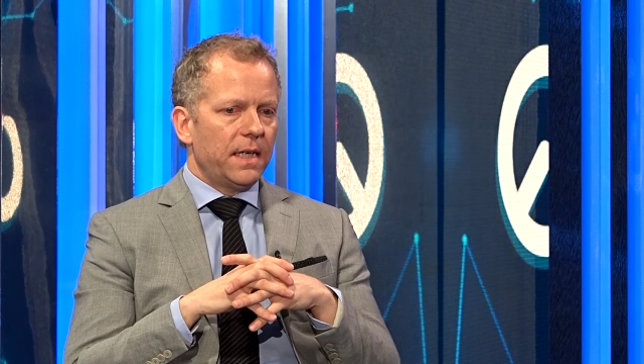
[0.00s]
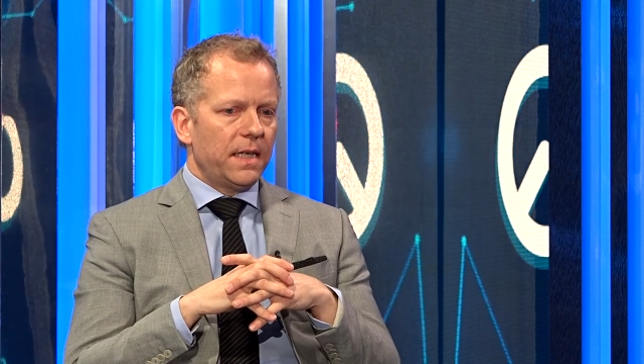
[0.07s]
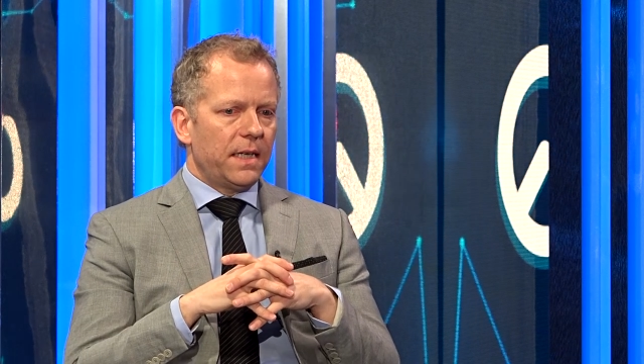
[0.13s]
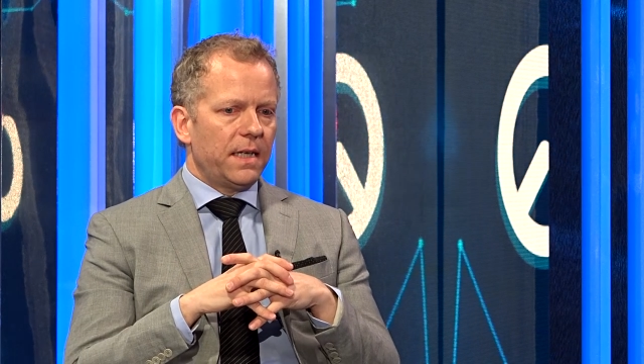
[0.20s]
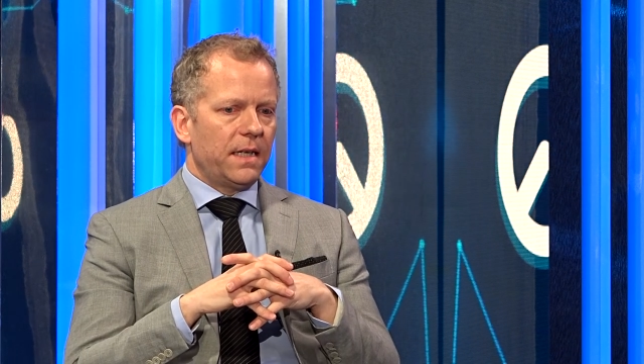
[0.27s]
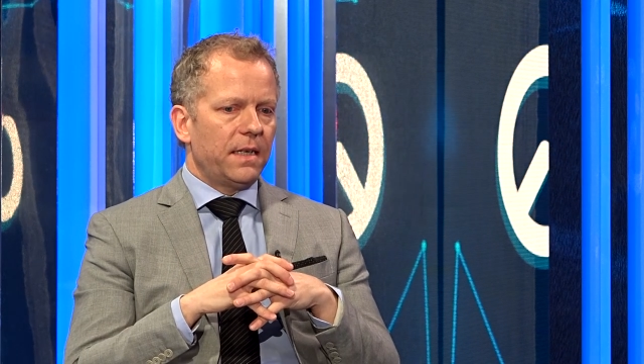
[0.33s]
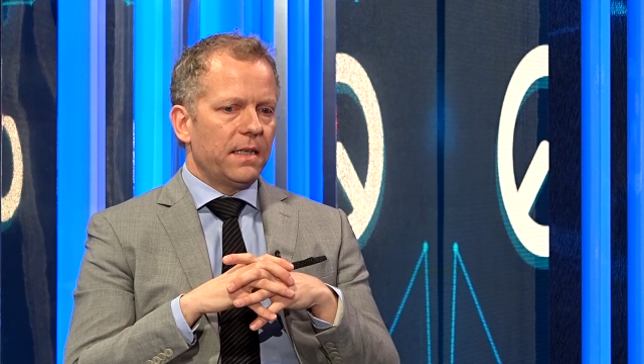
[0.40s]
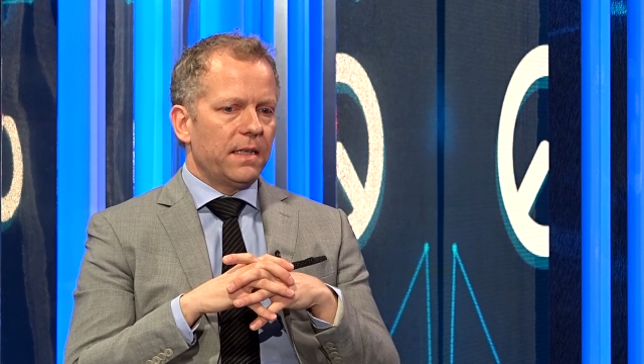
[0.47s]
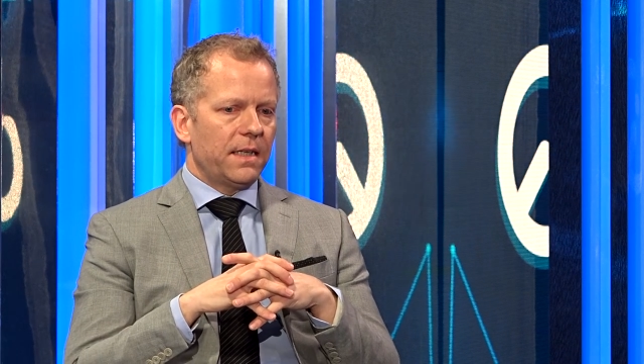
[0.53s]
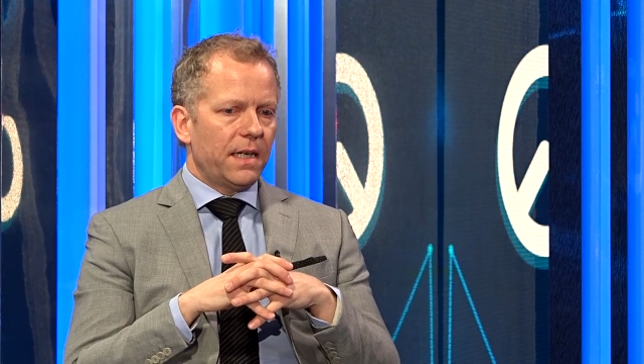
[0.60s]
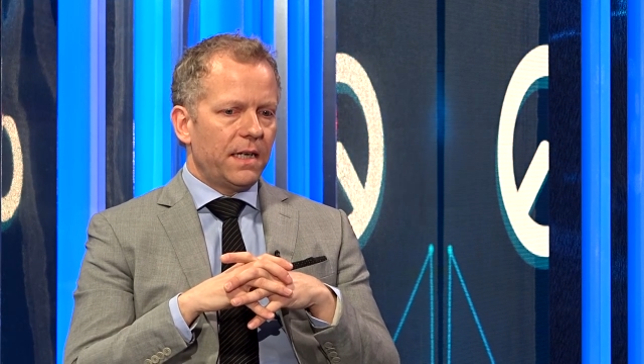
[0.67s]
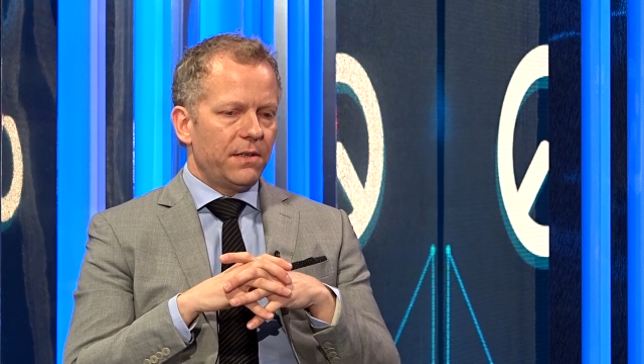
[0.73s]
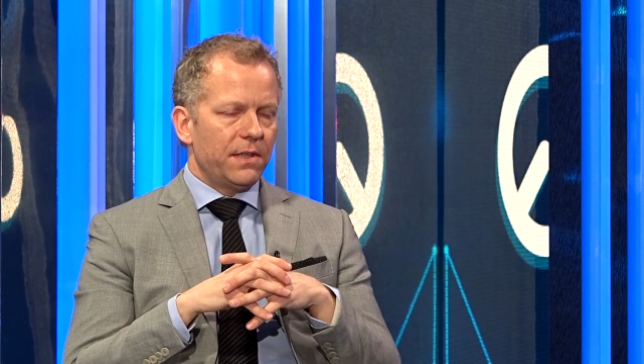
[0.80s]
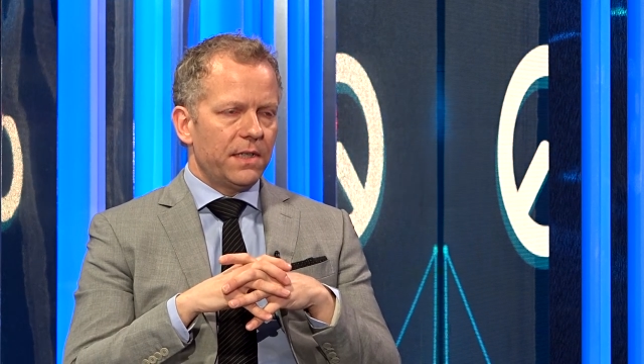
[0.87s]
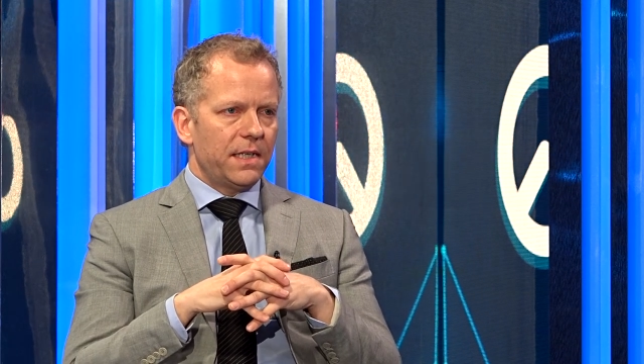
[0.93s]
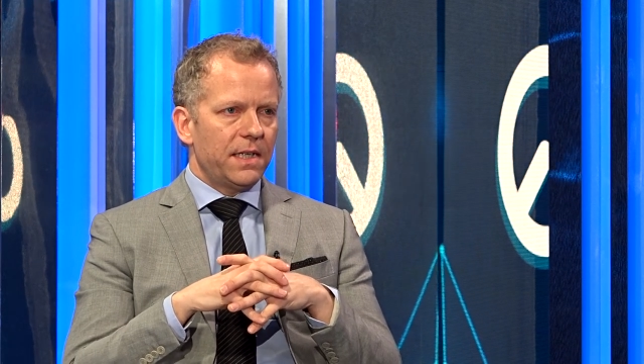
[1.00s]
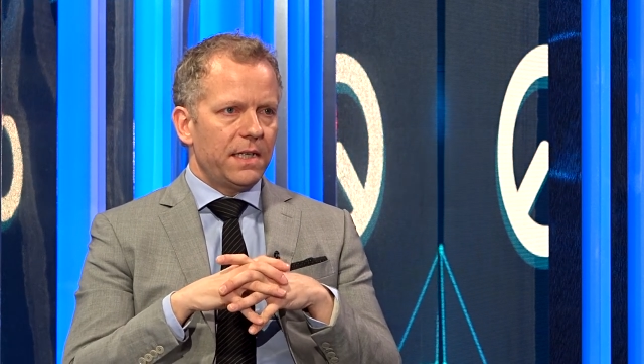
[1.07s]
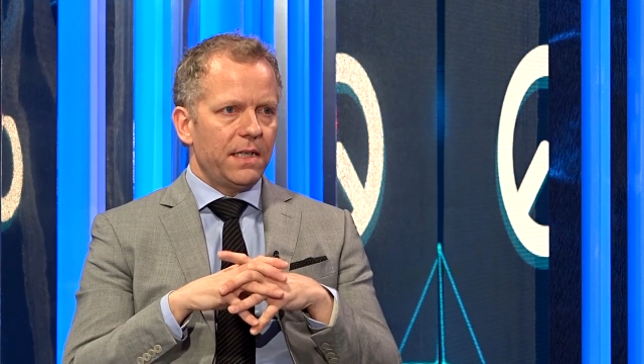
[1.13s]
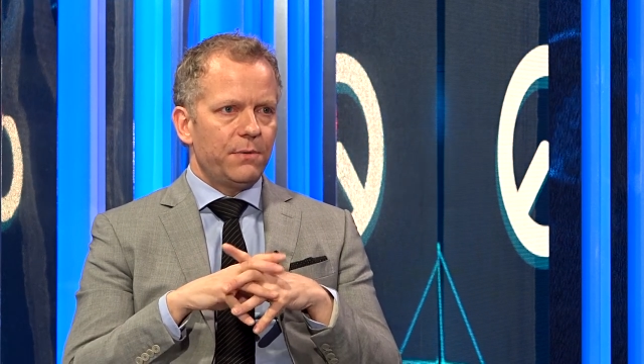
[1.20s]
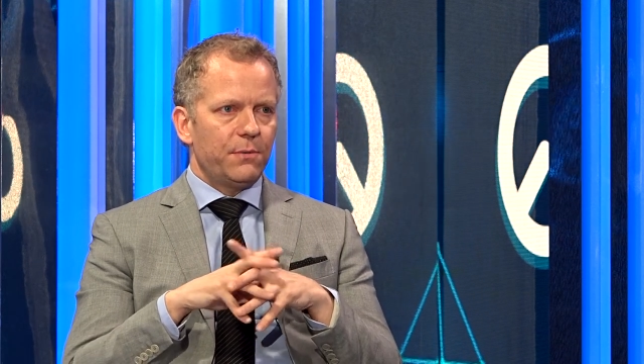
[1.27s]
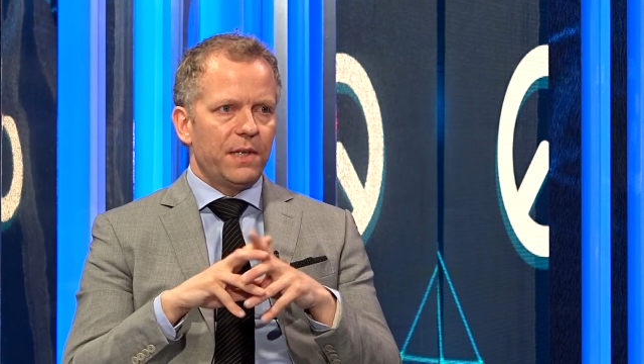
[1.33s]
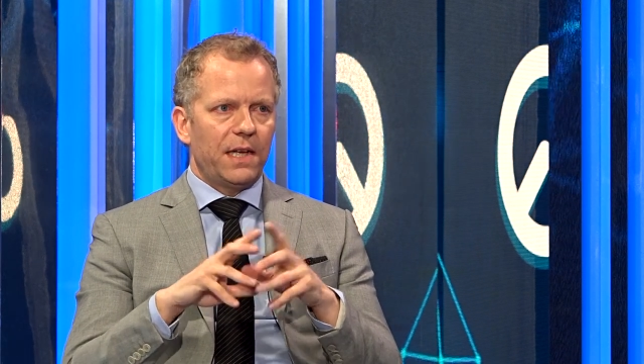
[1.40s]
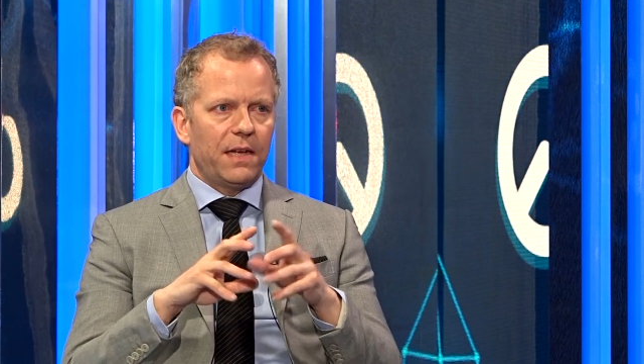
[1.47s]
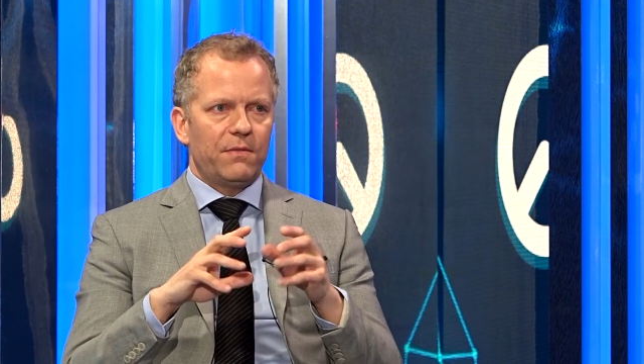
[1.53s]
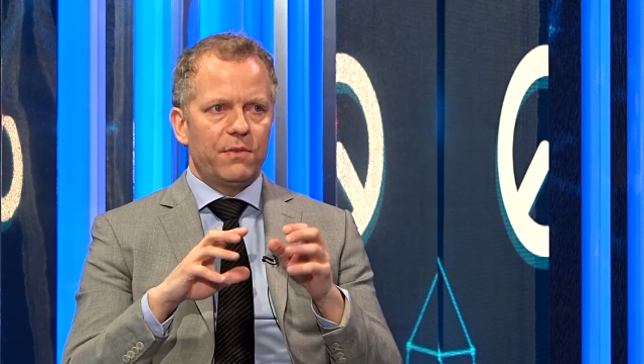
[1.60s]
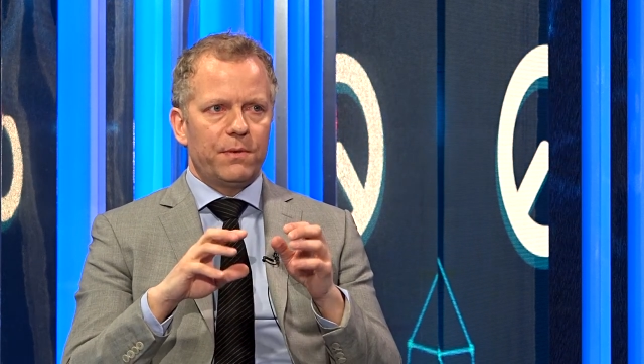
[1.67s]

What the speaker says: Currently, we have